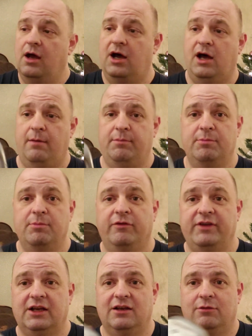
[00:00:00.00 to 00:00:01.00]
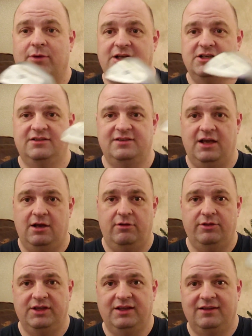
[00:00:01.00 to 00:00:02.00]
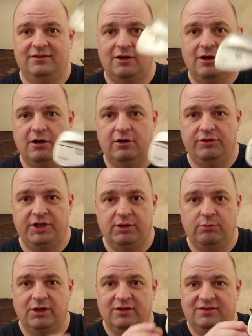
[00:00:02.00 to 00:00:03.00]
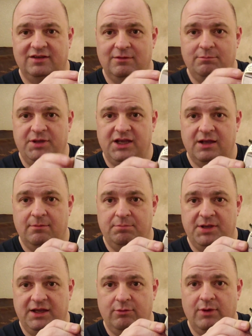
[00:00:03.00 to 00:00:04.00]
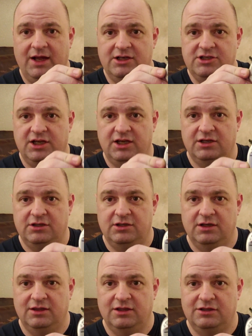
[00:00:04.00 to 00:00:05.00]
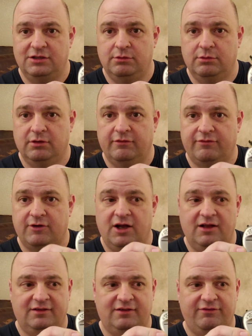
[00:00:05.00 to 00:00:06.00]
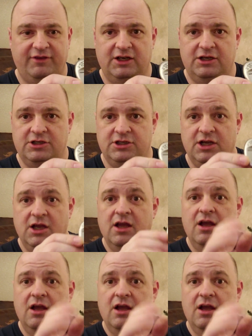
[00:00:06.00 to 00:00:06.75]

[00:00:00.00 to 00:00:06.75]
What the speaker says: But moving into the wedges now. These are the Wilson PMP wedge in the Tour Frost finish.